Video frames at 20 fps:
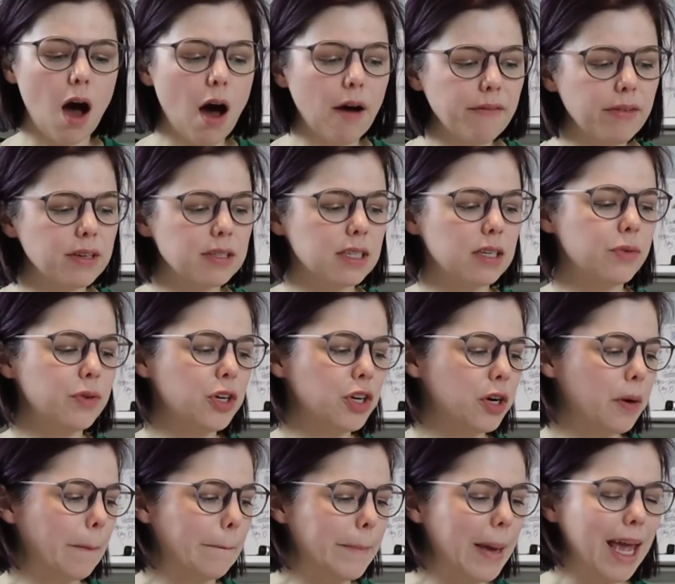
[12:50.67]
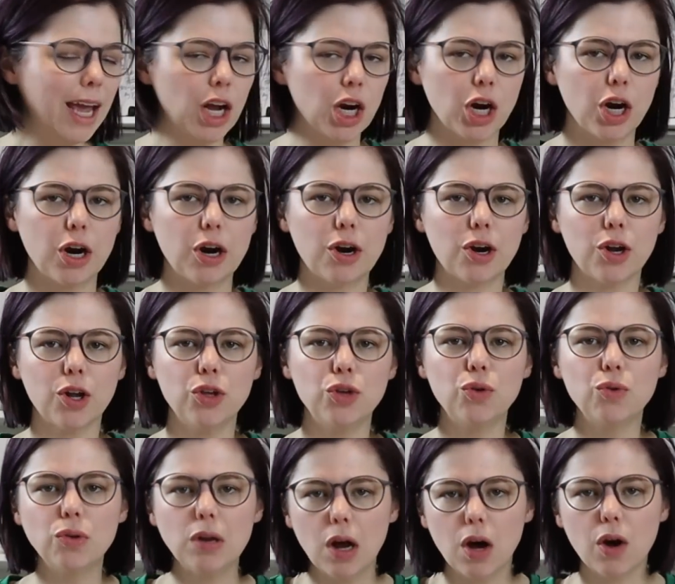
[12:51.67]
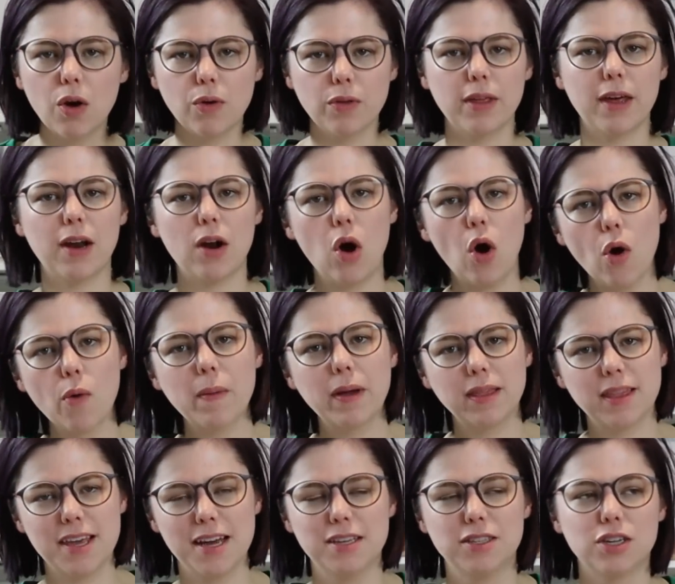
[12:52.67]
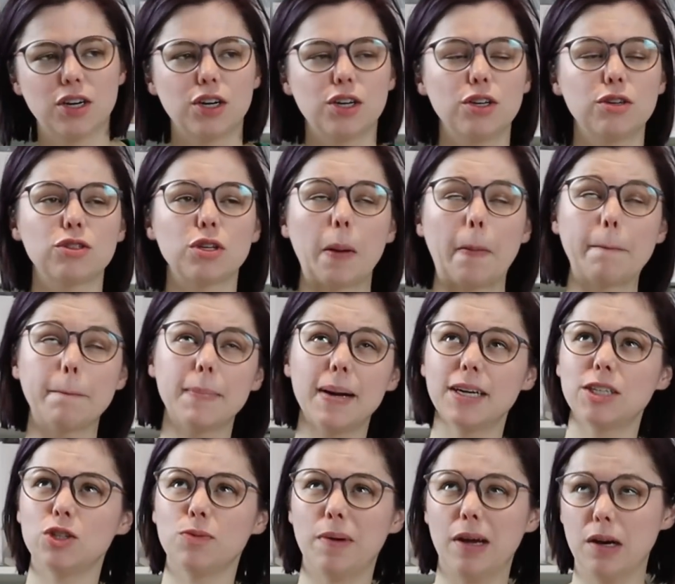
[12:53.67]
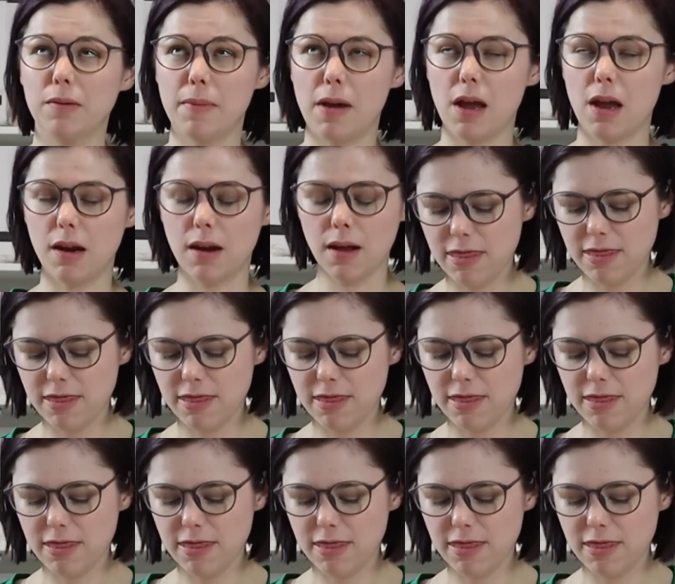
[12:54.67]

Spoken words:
Obviously, when you're a maker, you know that homemade things are usually much better made